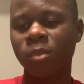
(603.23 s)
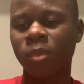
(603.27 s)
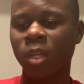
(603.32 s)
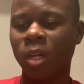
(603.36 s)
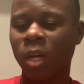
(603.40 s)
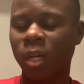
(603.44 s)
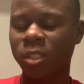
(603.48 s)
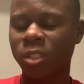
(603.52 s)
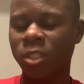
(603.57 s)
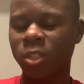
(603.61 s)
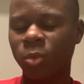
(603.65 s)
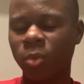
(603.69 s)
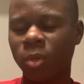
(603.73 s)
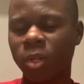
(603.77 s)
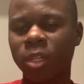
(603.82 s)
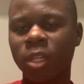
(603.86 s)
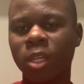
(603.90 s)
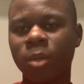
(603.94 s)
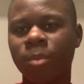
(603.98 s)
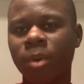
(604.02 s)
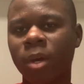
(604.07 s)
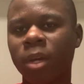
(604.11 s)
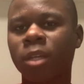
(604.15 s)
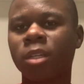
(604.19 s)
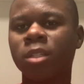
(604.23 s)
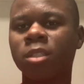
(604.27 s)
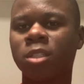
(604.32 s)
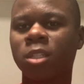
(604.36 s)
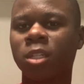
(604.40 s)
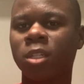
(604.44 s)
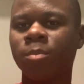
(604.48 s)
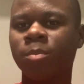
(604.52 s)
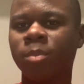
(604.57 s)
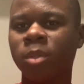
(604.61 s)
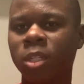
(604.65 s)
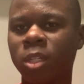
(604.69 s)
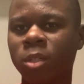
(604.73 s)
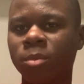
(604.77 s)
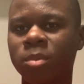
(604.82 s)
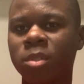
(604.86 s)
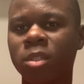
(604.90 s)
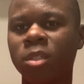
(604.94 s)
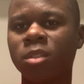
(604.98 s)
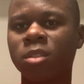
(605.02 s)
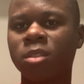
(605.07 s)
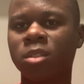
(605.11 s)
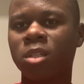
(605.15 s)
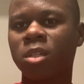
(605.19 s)
I still want to get back into the
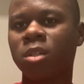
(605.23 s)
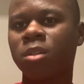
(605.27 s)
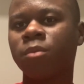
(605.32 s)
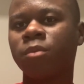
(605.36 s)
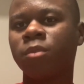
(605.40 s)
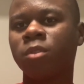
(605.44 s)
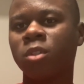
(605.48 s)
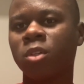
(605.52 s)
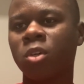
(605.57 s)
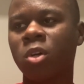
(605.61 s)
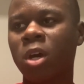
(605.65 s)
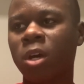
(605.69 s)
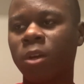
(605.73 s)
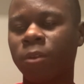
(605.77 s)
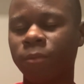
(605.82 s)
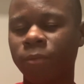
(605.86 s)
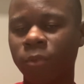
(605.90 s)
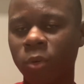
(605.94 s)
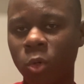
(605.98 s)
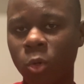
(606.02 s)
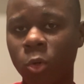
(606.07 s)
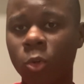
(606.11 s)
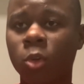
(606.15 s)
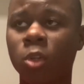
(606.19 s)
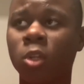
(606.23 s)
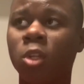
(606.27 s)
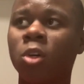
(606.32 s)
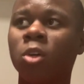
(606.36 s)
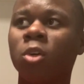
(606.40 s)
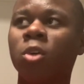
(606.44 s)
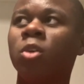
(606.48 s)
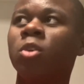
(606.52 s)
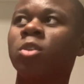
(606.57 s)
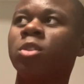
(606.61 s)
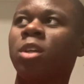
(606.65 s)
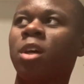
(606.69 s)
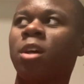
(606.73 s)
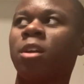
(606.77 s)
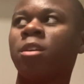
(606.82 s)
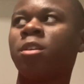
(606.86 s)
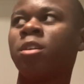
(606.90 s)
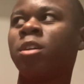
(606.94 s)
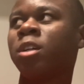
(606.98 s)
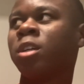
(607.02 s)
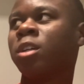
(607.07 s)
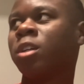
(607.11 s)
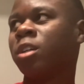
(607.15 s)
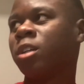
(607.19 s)
BMT stuff, you know, how to fold clothes, how
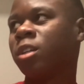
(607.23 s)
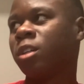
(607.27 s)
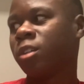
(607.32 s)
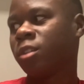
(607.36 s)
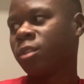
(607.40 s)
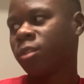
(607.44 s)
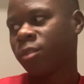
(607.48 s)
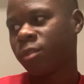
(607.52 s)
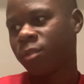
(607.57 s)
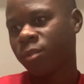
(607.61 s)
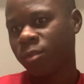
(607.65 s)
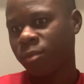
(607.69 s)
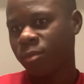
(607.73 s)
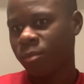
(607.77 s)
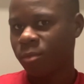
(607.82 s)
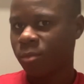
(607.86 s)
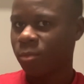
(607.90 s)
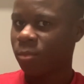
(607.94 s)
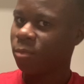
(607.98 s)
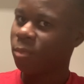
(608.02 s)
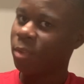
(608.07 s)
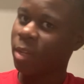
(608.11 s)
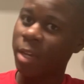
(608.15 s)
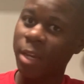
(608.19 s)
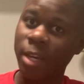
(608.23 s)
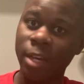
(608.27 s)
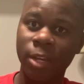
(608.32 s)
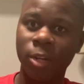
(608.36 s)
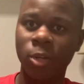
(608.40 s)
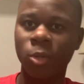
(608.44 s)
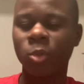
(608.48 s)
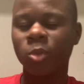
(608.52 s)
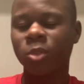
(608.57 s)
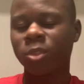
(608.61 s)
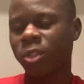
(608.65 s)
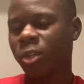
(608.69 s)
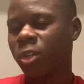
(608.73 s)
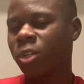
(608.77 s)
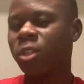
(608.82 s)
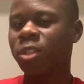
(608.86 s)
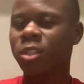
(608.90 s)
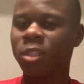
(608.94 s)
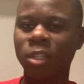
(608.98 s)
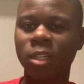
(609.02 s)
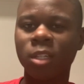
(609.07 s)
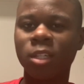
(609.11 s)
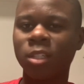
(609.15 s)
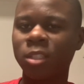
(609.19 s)
to handle certain
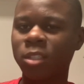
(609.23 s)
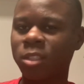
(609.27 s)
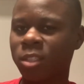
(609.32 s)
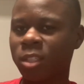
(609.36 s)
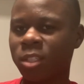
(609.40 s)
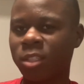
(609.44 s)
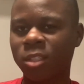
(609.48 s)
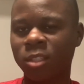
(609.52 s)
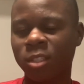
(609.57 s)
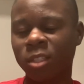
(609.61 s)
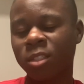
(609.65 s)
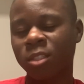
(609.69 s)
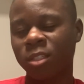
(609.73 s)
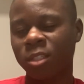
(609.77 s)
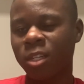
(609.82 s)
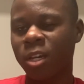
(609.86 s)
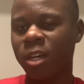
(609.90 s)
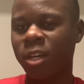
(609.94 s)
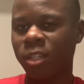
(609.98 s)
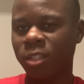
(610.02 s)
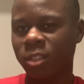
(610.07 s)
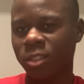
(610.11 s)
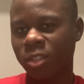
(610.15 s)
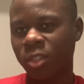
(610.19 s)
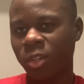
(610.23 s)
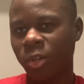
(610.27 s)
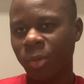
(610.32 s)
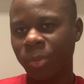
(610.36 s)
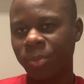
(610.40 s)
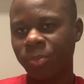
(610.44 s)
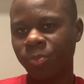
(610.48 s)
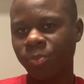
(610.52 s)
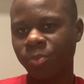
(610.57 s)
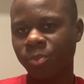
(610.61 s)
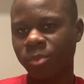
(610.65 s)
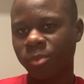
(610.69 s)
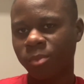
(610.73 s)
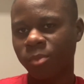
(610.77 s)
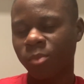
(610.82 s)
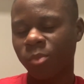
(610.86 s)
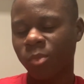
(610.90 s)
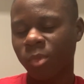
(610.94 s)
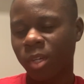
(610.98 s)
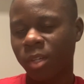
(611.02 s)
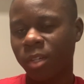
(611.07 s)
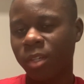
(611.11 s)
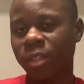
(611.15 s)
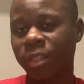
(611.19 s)
things, this and that. So
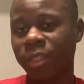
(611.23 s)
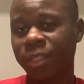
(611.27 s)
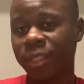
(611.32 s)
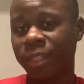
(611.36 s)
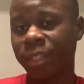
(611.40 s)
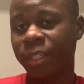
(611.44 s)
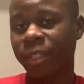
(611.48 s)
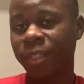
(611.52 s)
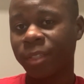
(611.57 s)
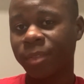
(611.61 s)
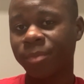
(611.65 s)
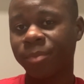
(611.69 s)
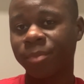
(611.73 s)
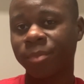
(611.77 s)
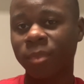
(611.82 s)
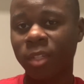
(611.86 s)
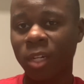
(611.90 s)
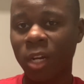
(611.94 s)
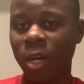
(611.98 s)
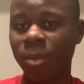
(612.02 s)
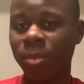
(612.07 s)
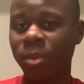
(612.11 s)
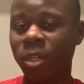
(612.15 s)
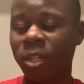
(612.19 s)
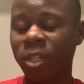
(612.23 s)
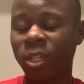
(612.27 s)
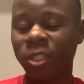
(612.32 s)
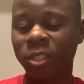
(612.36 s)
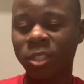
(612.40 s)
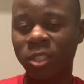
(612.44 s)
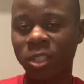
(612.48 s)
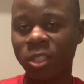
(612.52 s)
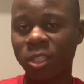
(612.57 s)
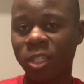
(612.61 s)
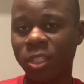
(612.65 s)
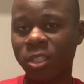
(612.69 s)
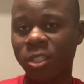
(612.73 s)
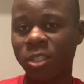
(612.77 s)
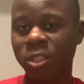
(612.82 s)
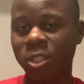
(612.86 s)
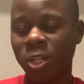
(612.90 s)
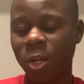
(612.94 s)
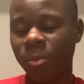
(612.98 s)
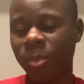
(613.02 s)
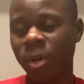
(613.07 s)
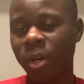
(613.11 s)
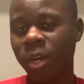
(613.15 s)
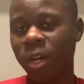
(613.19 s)
yeah, comment any suggestions y'all
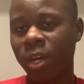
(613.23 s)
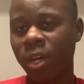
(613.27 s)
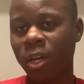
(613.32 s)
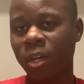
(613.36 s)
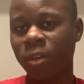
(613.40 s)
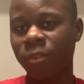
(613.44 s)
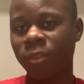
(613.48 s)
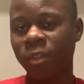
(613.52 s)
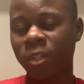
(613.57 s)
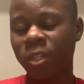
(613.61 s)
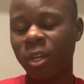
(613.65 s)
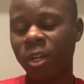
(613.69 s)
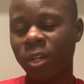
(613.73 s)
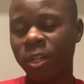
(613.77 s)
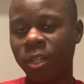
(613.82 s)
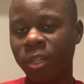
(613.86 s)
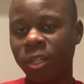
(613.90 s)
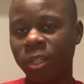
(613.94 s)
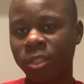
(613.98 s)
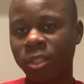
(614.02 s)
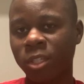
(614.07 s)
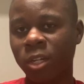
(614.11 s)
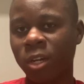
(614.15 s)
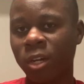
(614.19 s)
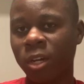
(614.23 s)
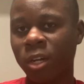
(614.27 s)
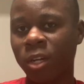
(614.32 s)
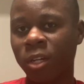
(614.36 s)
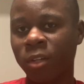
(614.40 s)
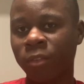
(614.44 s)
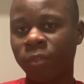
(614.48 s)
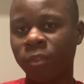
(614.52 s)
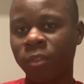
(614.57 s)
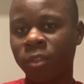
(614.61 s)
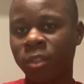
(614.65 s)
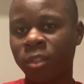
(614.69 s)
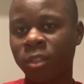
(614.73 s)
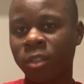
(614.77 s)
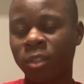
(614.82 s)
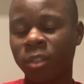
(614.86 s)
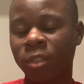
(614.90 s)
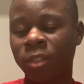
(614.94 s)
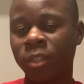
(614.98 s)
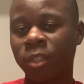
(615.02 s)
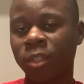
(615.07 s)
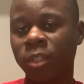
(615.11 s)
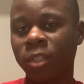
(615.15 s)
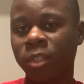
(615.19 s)
might have, any ideas y'all have, and
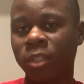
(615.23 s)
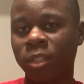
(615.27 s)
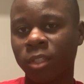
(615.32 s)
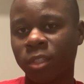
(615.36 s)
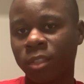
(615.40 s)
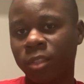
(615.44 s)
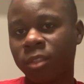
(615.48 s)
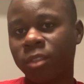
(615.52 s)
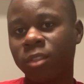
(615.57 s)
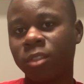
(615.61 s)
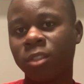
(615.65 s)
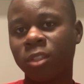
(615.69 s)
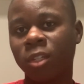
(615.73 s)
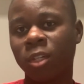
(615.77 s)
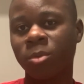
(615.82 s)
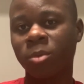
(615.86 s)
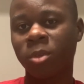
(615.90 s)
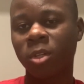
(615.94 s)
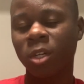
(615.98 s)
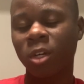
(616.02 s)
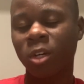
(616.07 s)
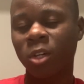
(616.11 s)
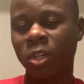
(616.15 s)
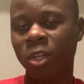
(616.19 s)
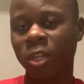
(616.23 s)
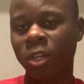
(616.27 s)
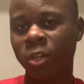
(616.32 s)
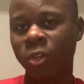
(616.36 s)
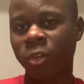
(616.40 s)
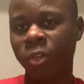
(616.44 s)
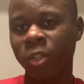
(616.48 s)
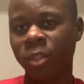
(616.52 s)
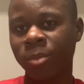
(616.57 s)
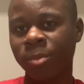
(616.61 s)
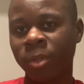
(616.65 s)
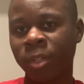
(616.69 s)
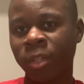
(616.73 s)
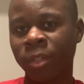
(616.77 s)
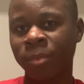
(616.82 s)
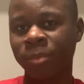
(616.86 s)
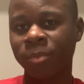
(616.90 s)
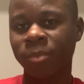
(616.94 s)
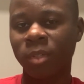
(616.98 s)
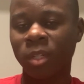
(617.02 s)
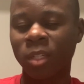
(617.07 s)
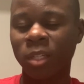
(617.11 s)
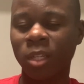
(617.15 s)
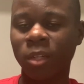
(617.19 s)
you know, I'll get on it, man.
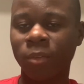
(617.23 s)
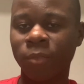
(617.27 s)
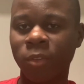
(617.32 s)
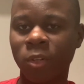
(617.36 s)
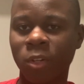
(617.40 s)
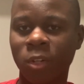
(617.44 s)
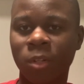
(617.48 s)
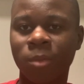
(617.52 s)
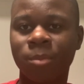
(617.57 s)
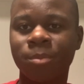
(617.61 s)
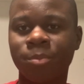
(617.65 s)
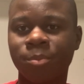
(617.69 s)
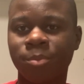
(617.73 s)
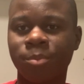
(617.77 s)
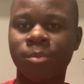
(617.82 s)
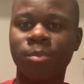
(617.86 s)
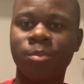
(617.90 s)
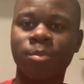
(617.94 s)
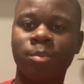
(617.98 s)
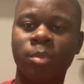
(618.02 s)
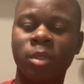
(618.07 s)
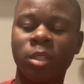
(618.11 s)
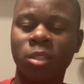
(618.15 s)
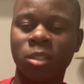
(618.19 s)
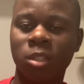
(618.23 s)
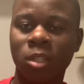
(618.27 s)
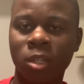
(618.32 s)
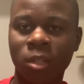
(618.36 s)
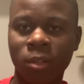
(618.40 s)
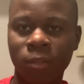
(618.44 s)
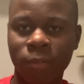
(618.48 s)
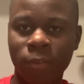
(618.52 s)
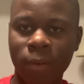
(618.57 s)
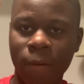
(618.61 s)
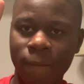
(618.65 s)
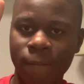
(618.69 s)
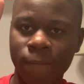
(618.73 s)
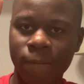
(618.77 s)
I love y'all. Peace, love.